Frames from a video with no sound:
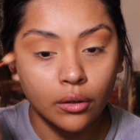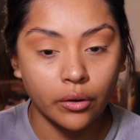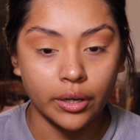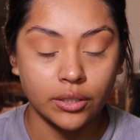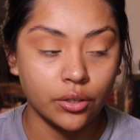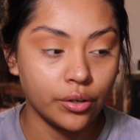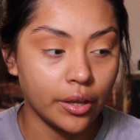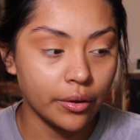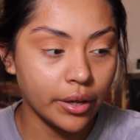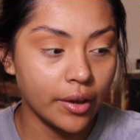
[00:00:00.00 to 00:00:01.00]
Alright, so now
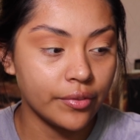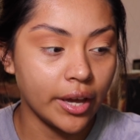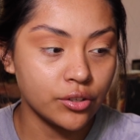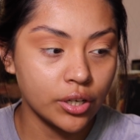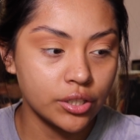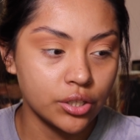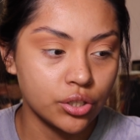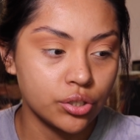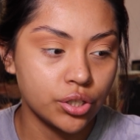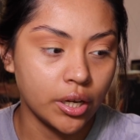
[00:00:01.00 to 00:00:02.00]
that we have that
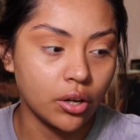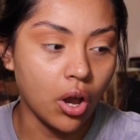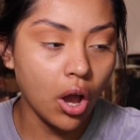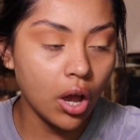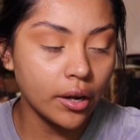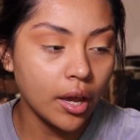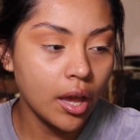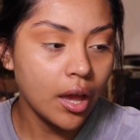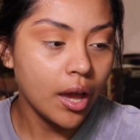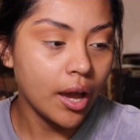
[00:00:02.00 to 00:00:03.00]
transition shade on,
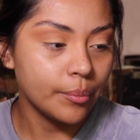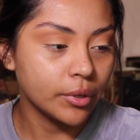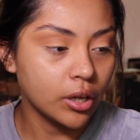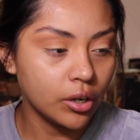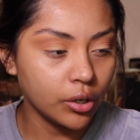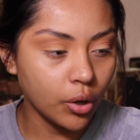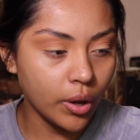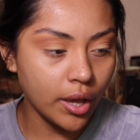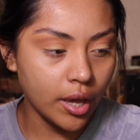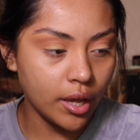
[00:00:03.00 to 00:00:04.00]
I'm gonna go
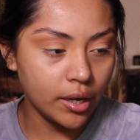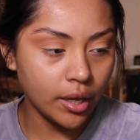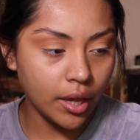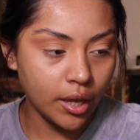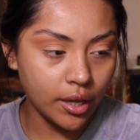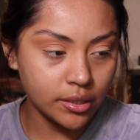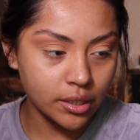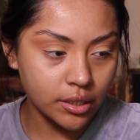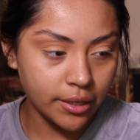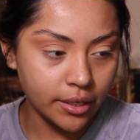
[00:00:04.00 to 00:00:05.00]
ahead and
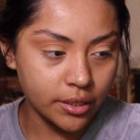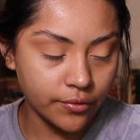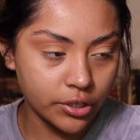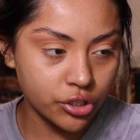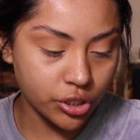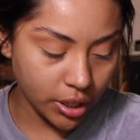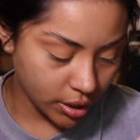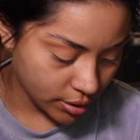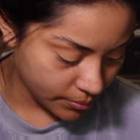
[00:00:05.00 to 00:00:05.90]
take a different shade.